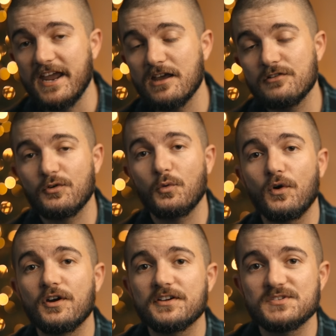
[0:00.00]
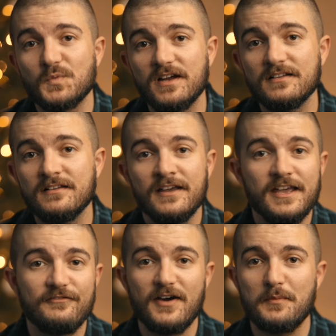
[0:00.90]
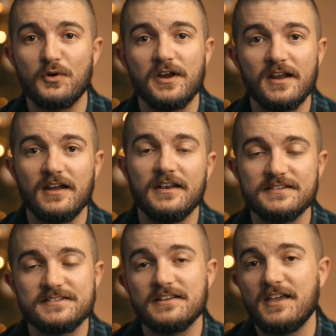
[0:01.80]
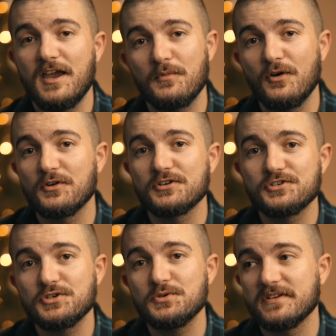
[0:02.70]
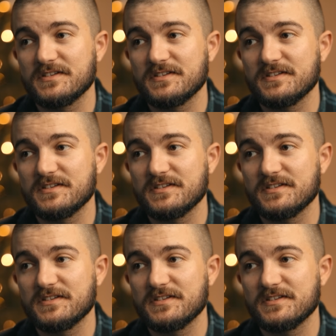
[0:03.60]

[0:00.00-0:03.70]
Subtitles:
and for work as well. If I bring an instant camera on a shoot,